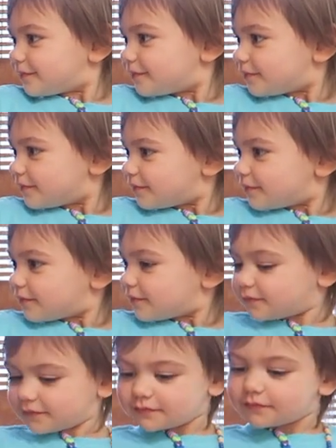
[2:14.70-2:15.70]

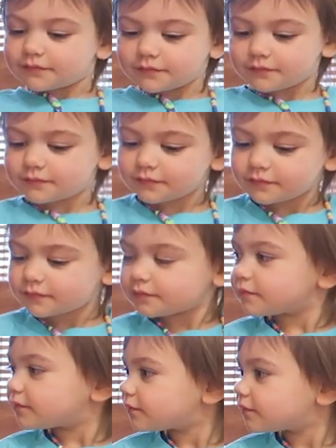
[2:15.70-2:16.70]

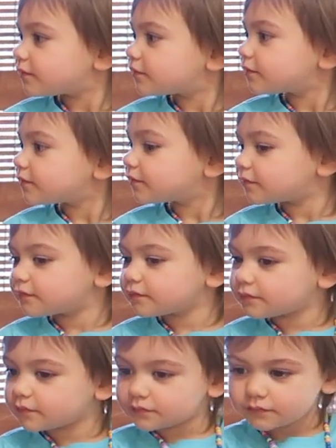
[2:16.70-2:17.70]

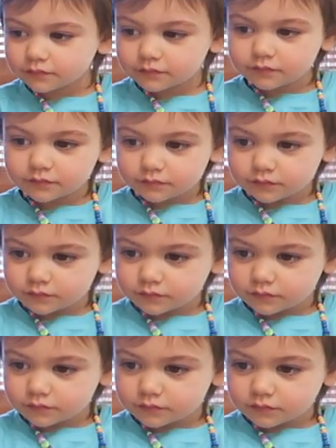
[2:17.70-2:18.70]

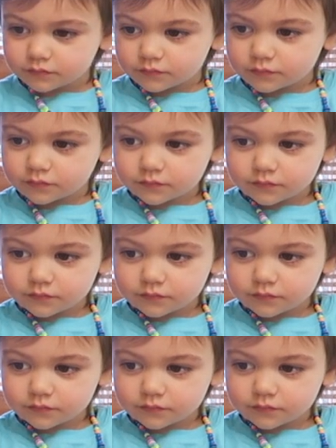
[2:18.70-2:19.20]
[no speech]